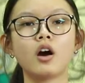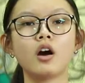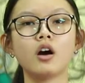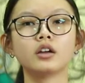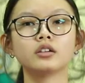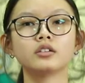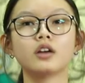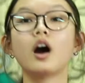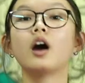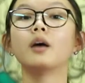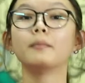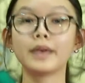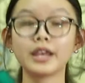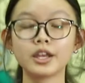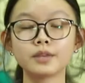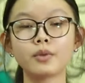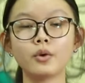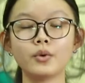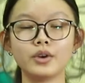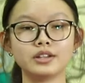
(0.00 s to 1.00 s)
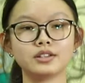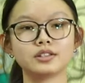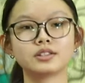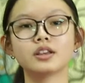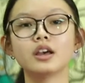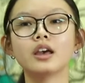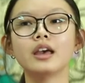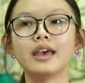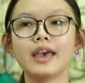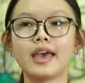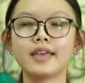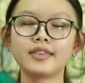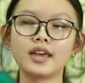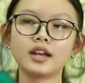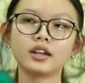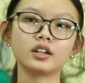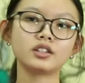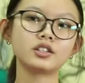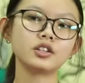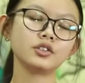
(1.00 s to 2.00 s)
on our main points and
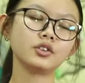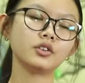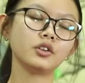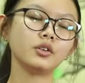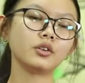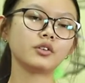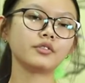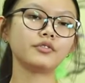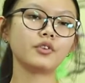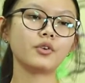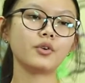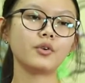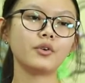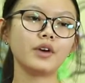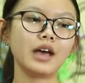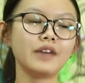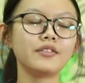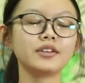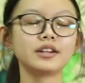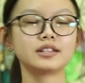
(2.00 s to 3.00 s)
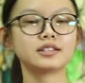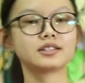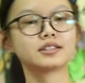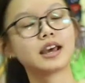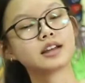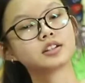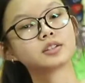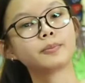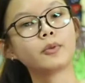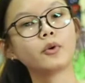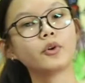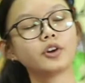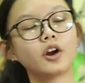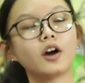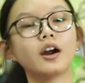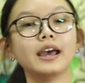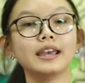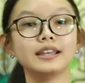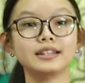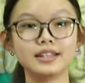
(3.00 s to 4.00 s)
then continue to look for evidence that support
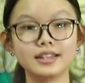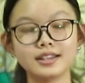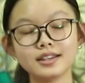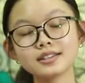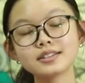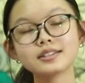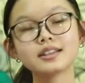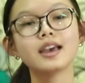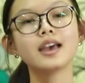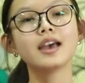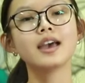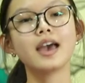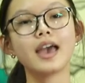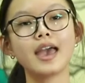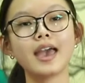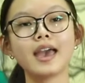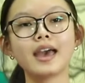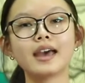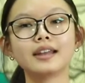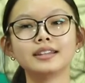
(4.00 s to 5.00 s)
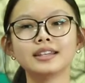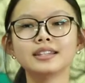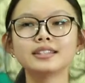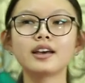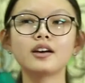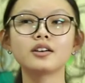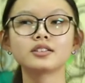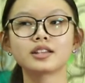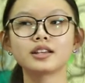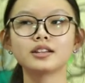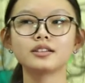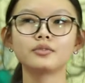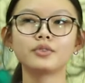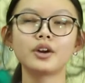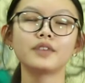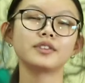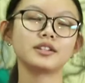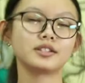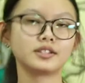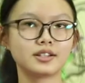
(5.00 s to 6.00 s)
our ideas, and details and
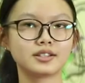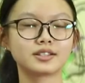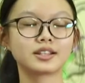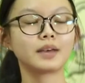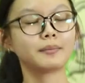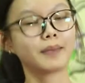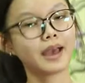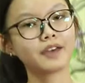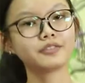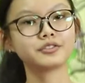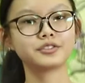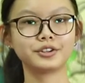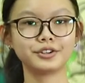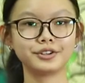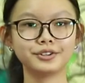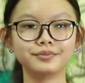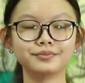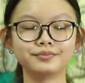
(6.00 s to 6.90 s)
references come after.